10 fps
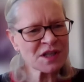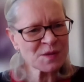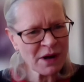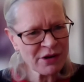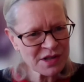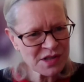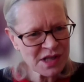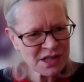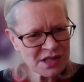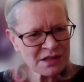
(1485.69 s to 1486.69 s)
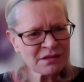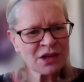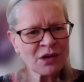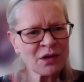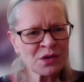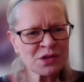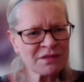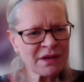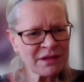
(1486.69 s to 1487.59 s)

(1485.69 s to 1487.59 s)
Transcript: asparagus season. You know, lots yes.